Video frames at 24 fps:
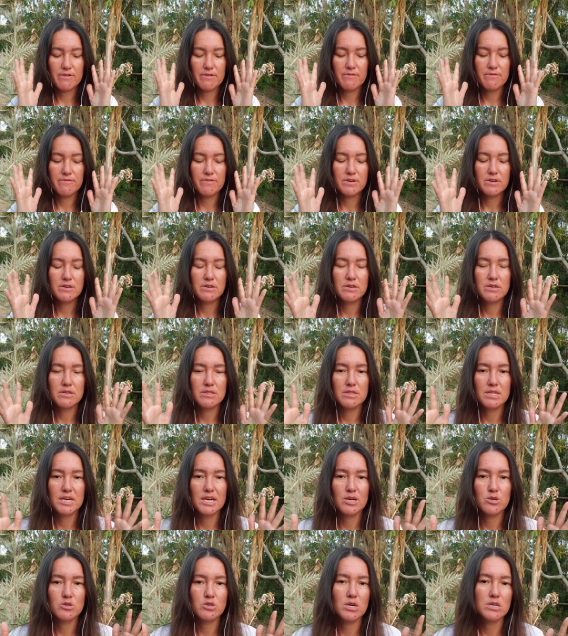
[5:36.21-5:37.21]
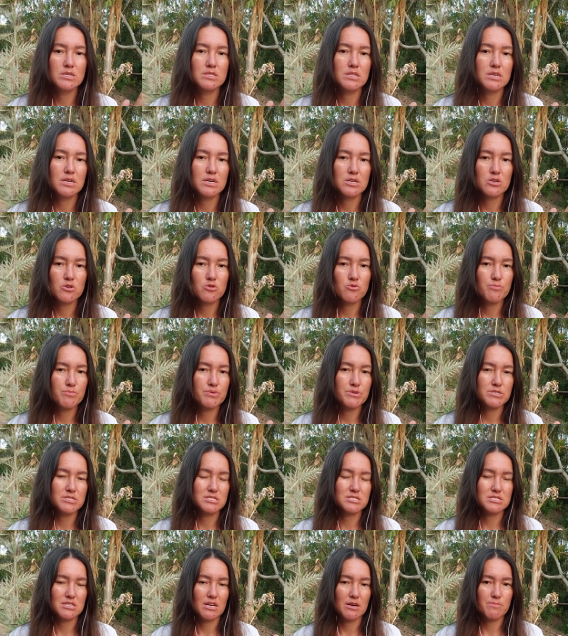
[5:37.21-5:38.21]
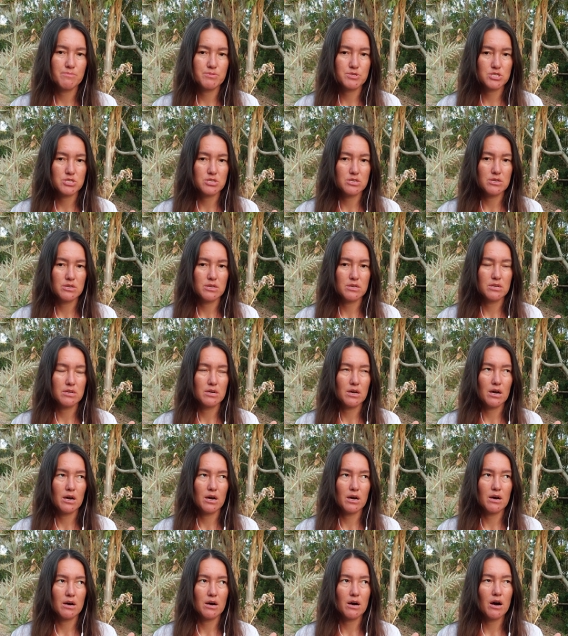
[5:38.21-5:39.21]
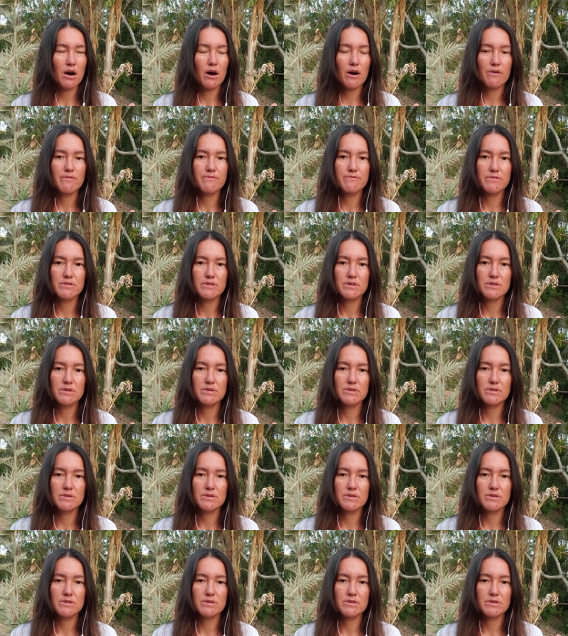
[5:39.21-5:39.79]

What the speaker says: a very narrow perception of